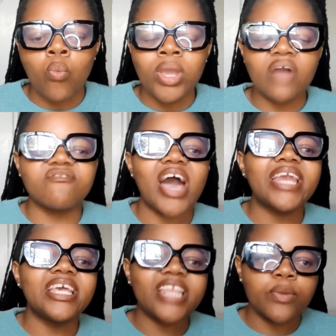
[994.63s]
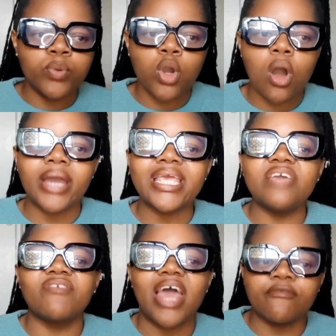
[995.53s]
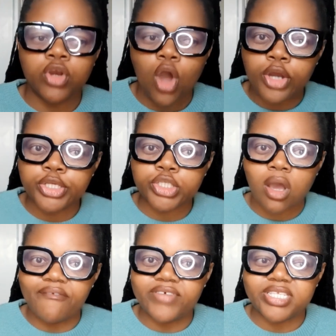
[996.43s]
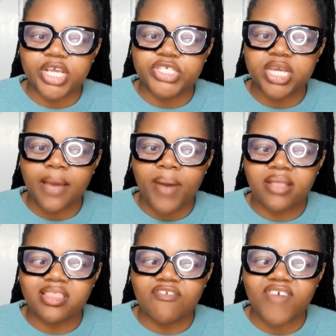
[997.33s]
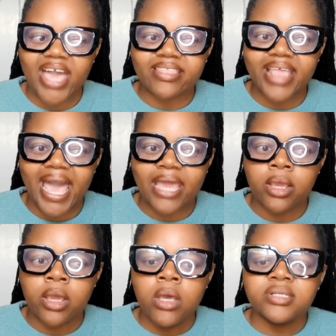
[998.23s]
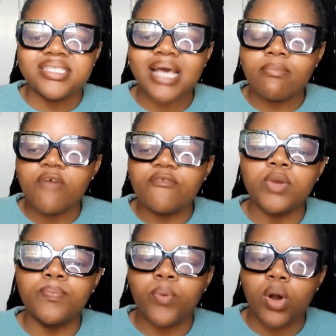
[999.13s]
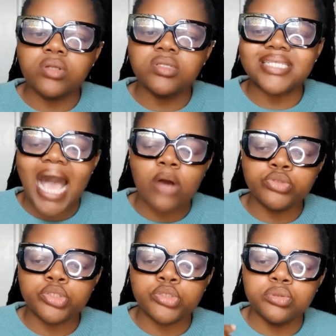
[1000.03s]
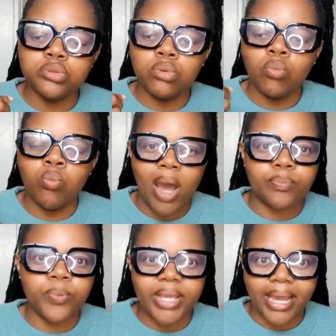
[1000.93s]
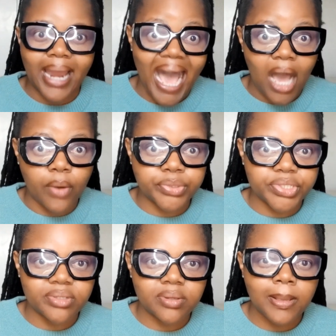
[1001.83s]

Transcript: we are finding that we can't even have an honest conversation about the fact that some of it boils down to what we allowed.